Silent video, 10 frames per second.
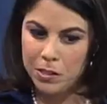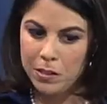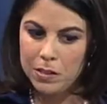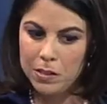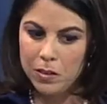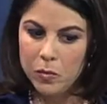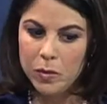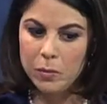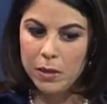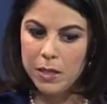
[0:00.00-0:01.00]
on this a little bit,
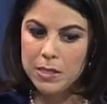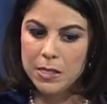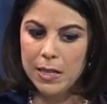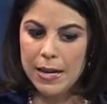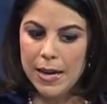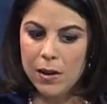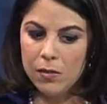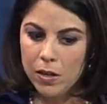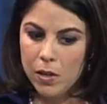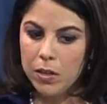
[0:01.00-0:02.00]
but let's lay out
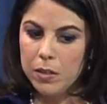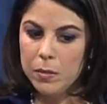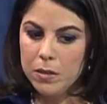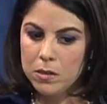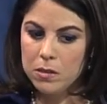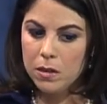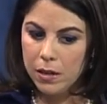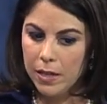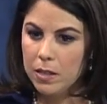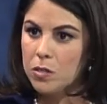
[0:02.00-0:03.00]
the arguments
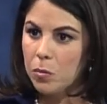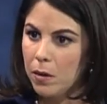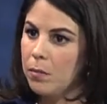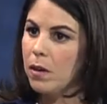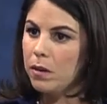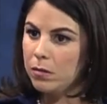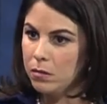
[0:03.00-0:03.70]
against Prop 9